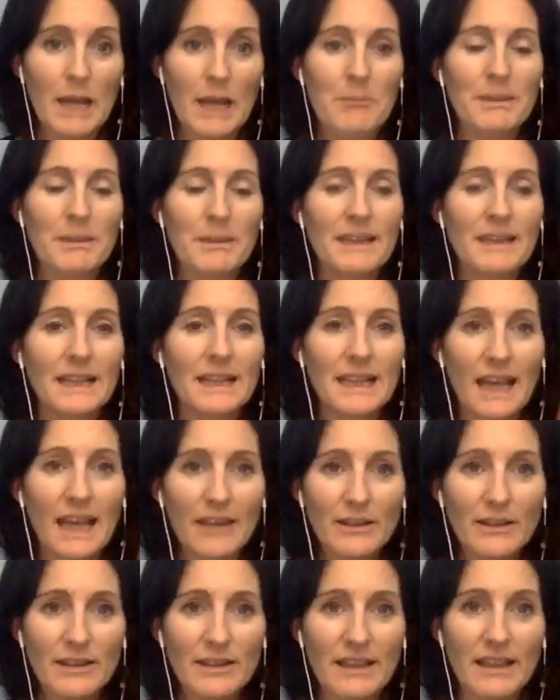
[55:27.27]
But the
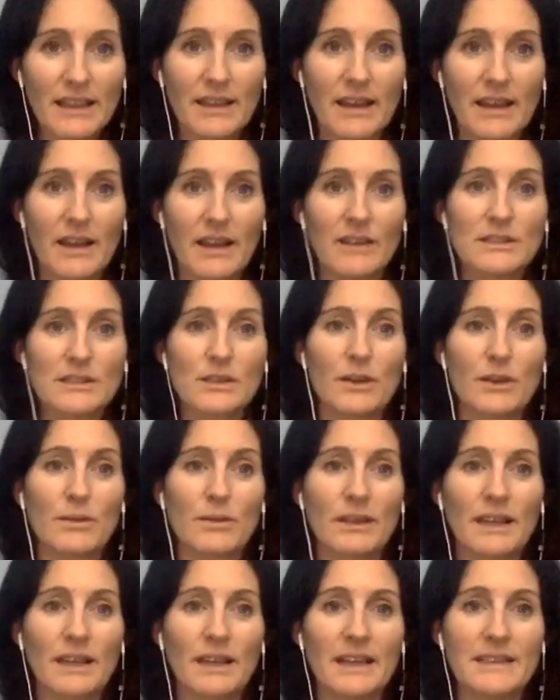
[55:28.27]
other thing that also I
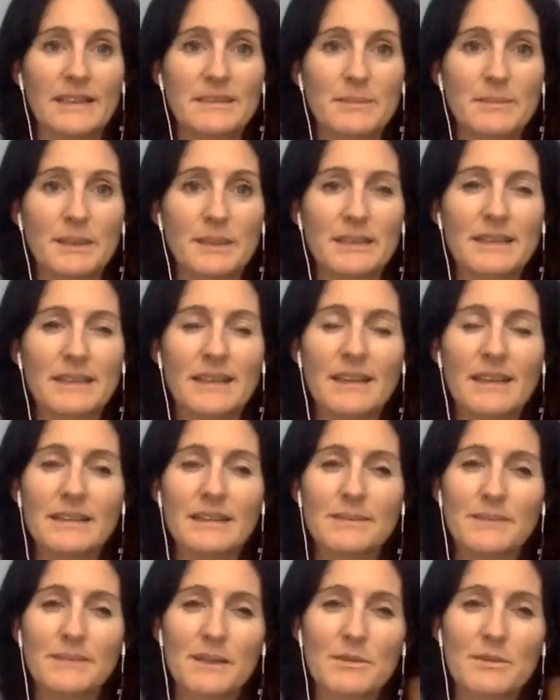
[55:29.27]
realized, because I think
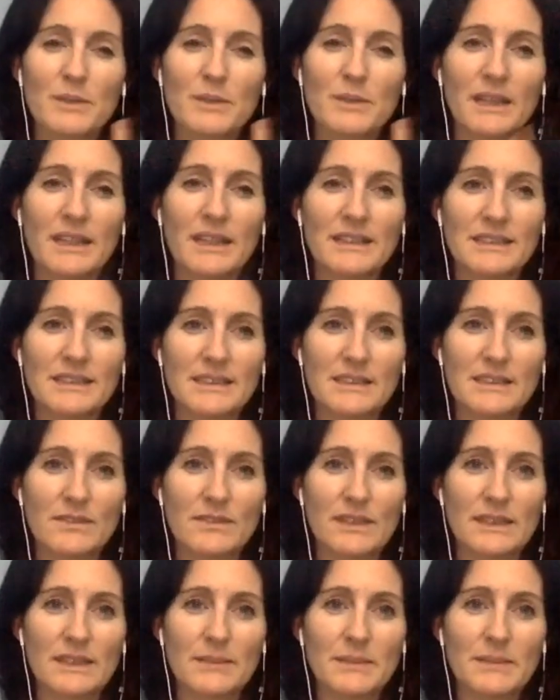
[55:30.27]
sometimes we get into this
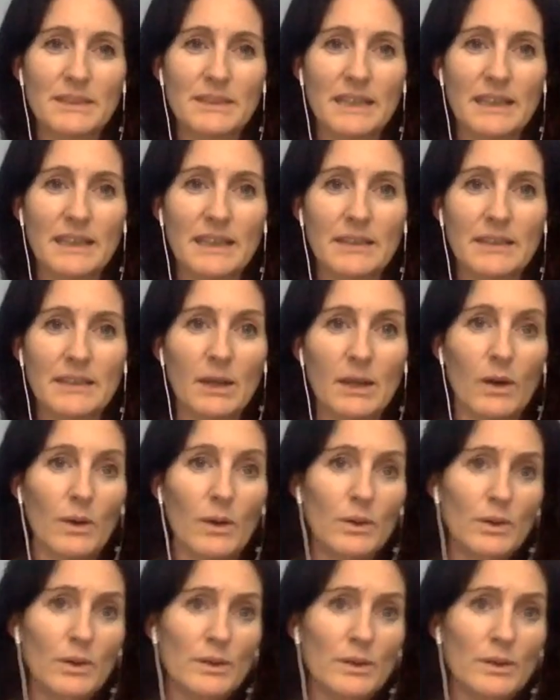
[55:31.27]
victim mentality and we go,
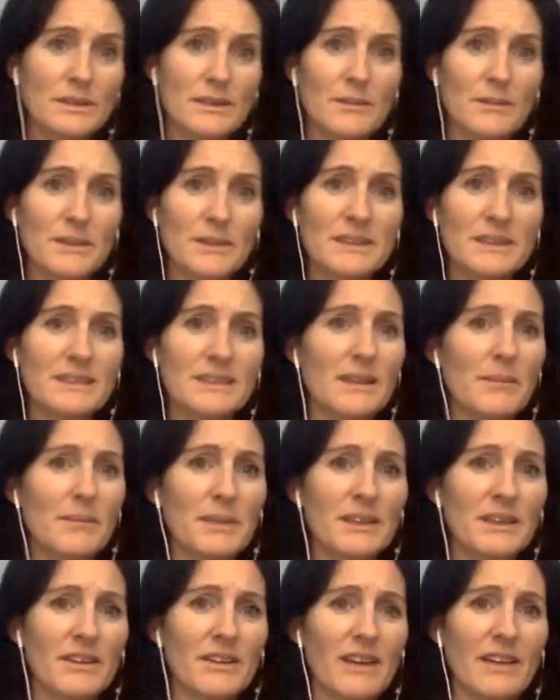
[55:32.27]
ooh, someone's dumping
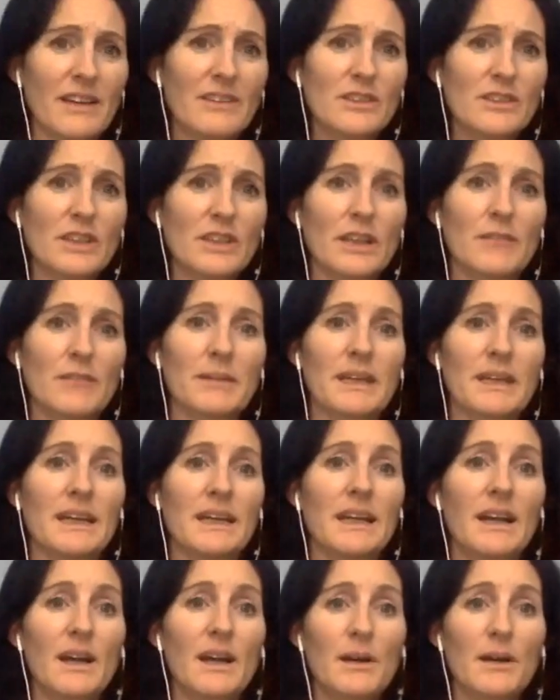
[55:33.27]
their energy on me.
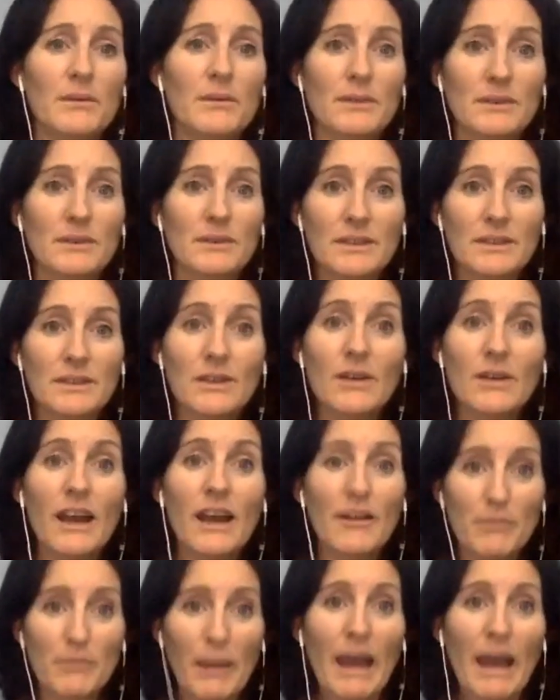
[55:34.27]
Well, you
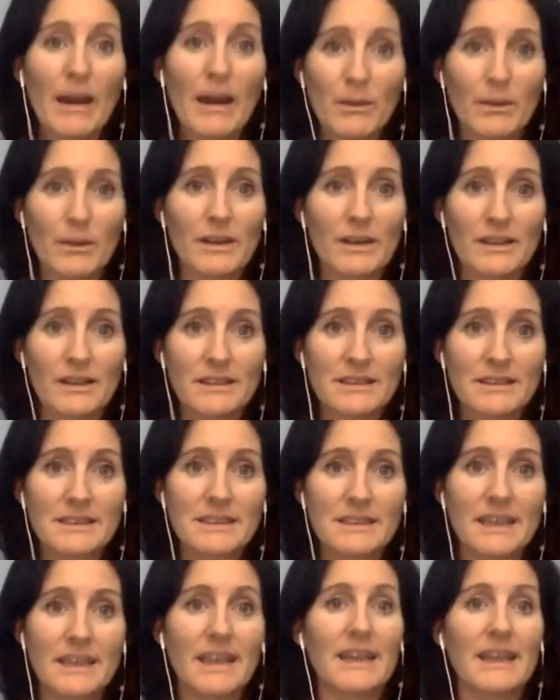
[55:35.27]
have power to
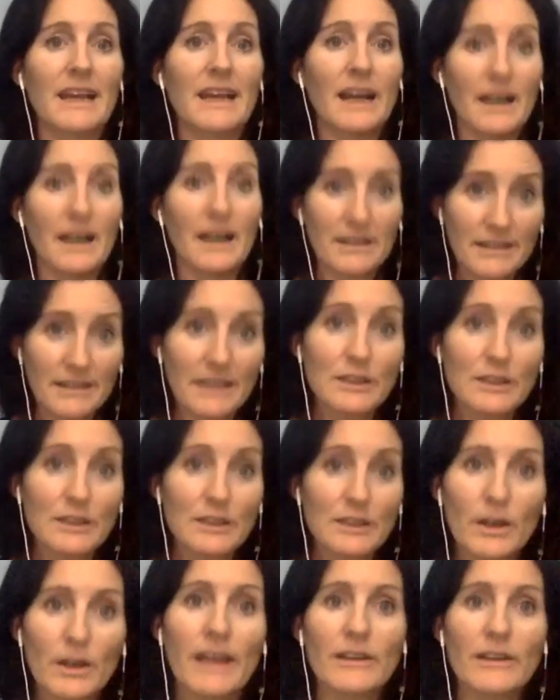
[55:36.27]
say, that's your
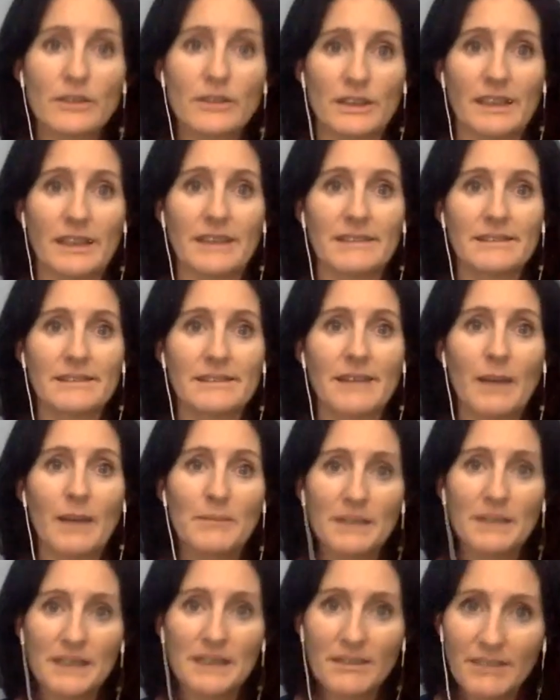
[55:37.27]
energy.
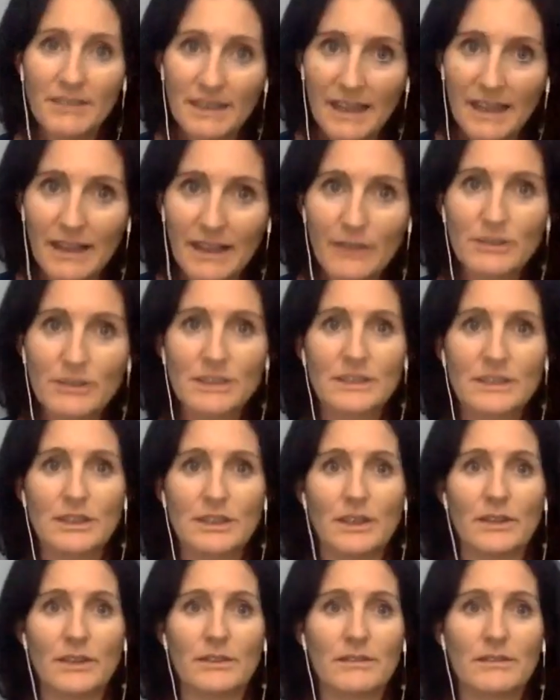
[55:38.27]
I'm giving that energy to
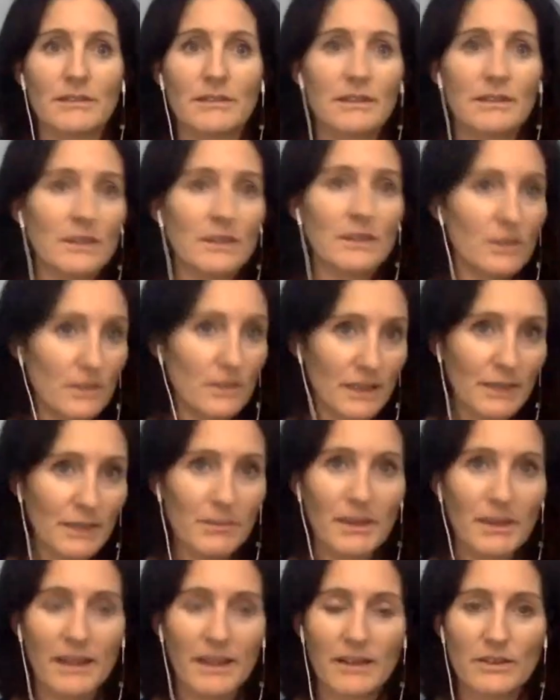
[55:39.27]
you. You keep
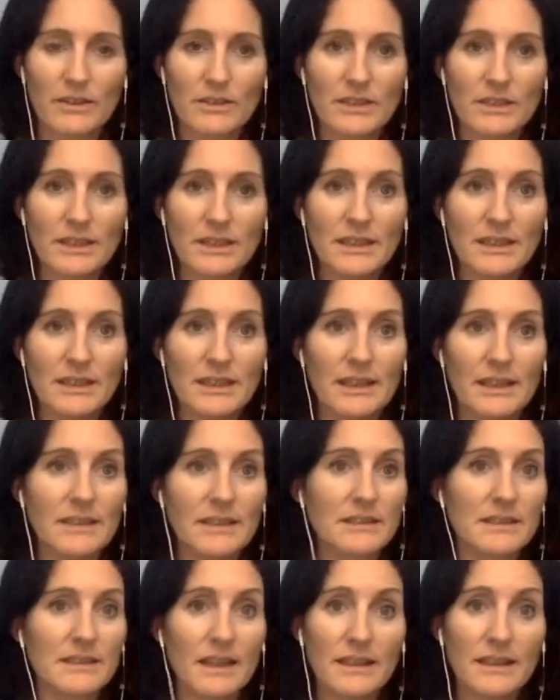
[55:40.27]
that energy and
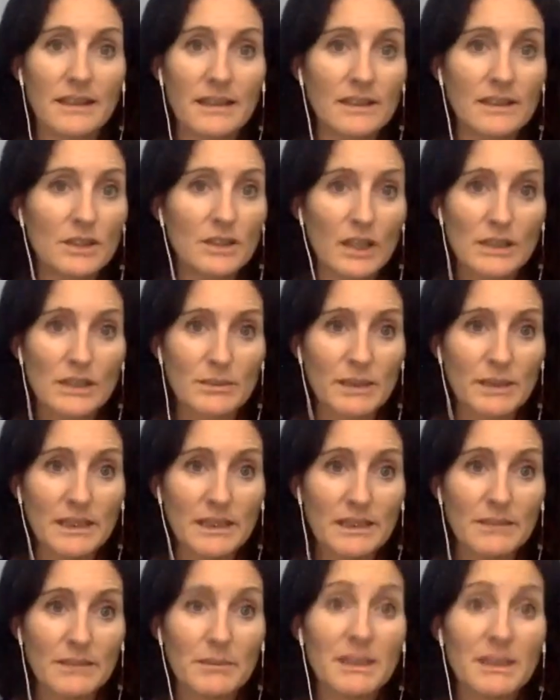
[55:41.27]
it's not a judgment,
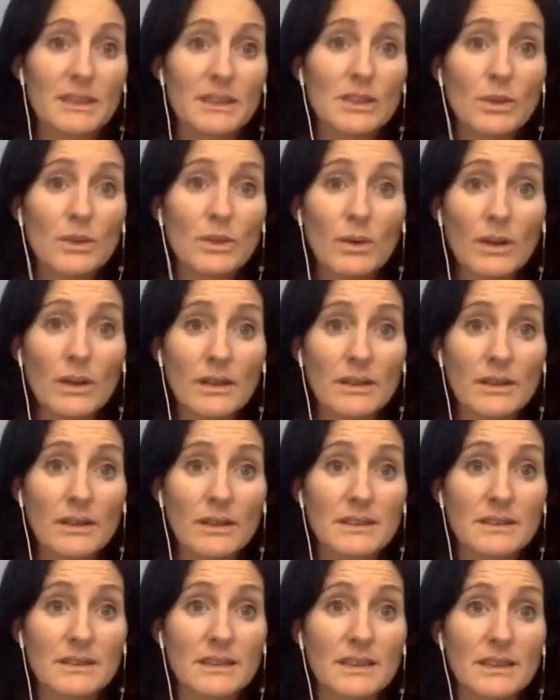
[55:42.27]
but it's
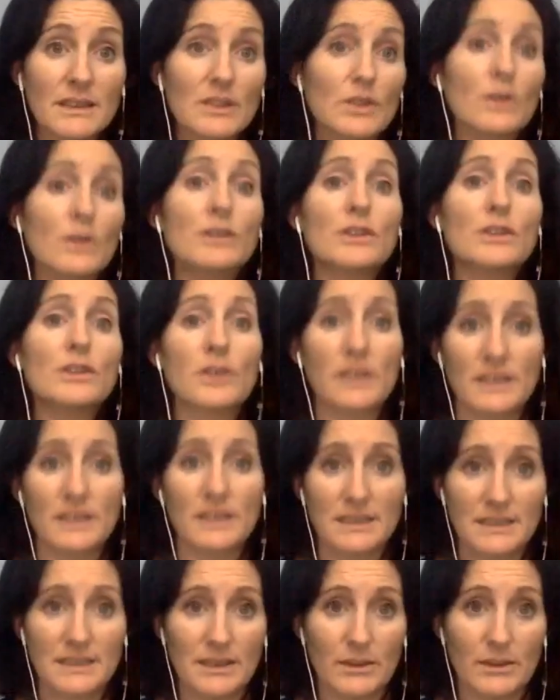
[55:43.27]
yours. It's your journey
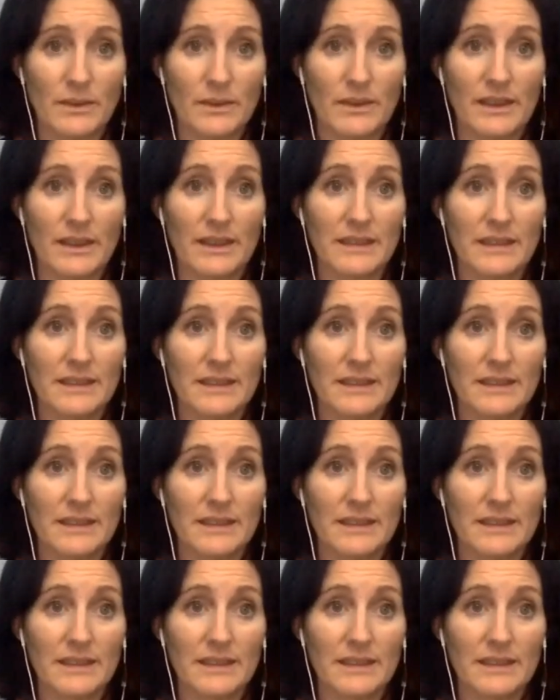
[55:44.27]
to deal with it.